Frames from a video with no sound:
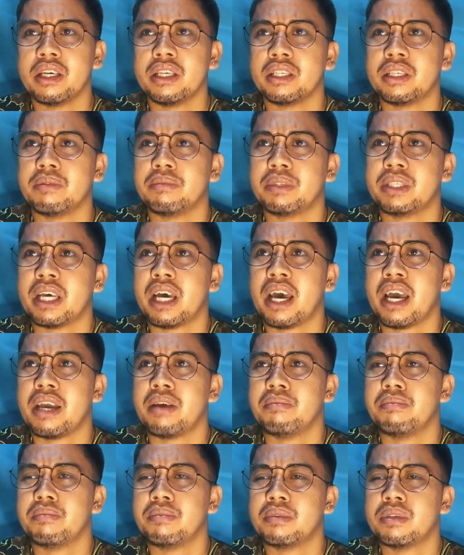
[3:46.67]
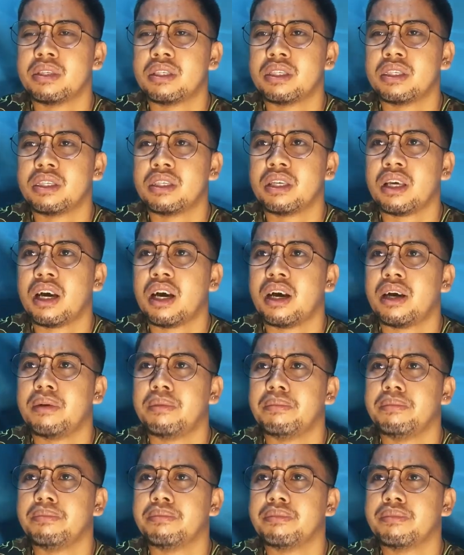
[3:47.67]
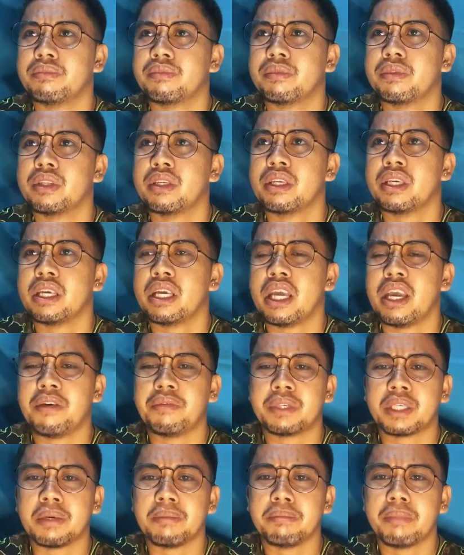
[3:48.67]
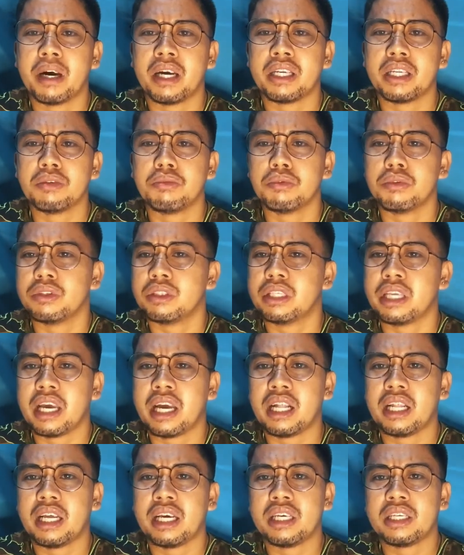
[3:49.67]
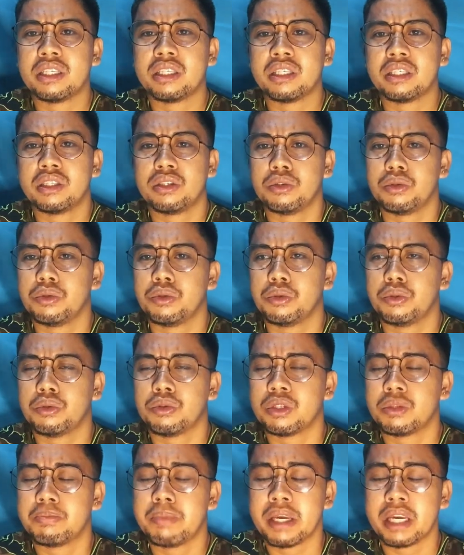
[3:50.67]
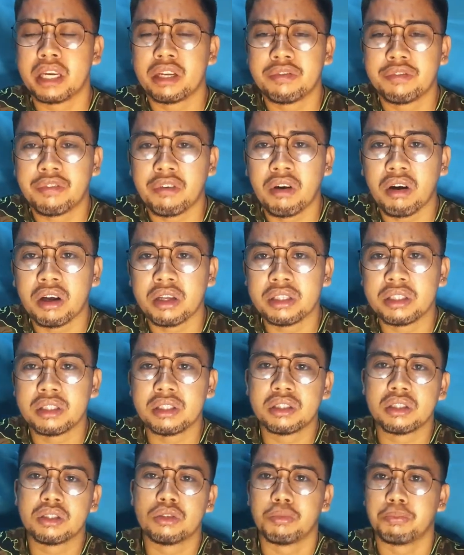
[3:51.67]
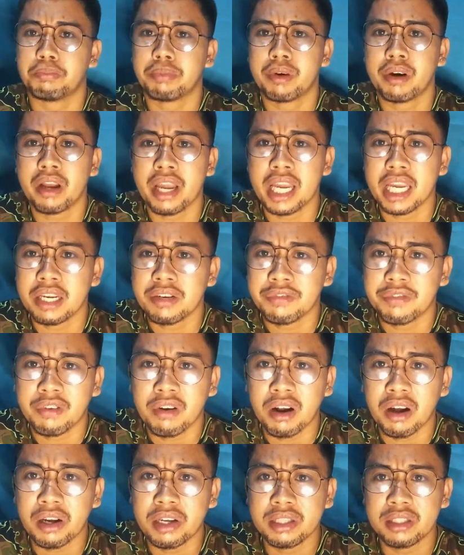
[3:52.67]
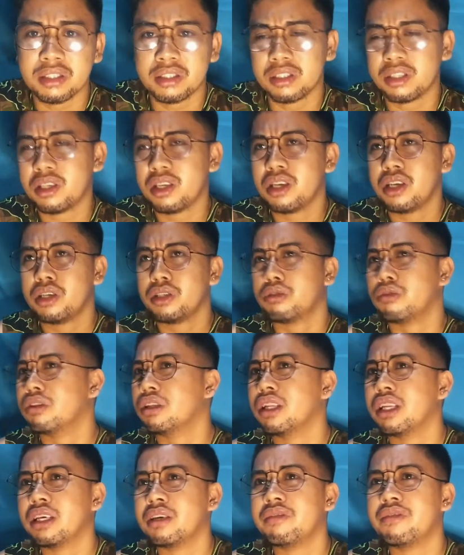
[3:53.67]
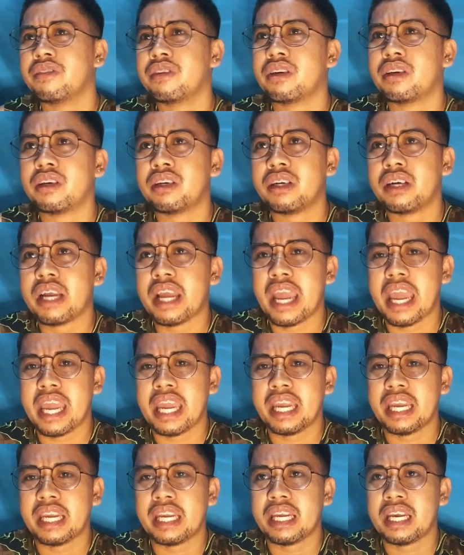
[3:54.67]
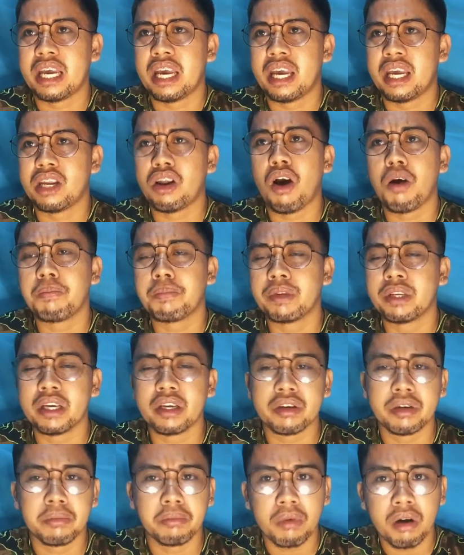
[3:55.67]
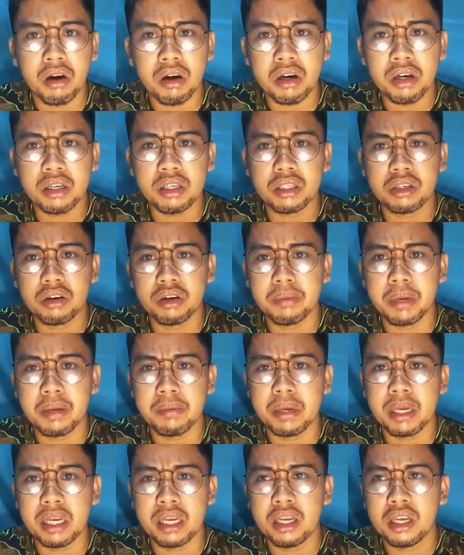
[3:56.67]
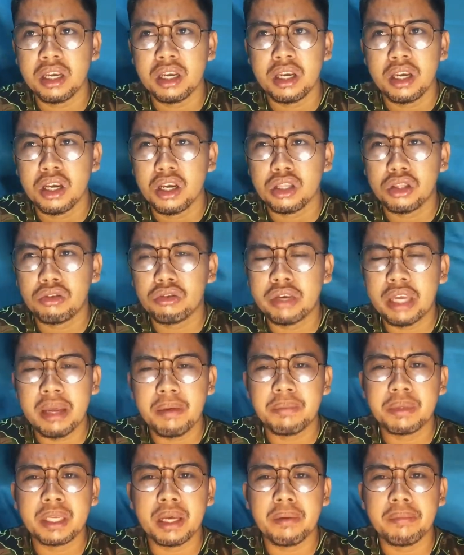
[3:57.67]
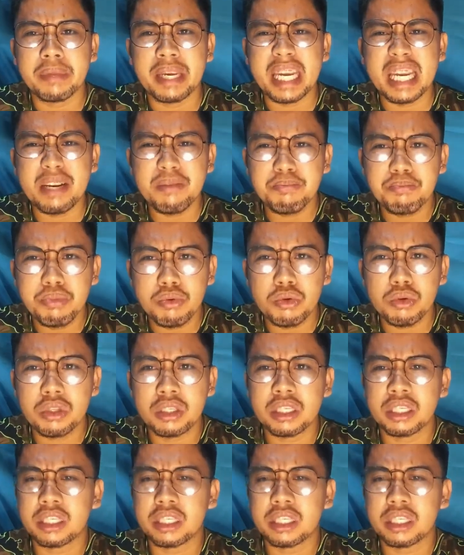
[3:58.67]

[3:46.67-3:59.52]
Sometimes, if somebody would tell us to speak in front, to pray in front, to deliver an opening remarks, or maybe to give some input,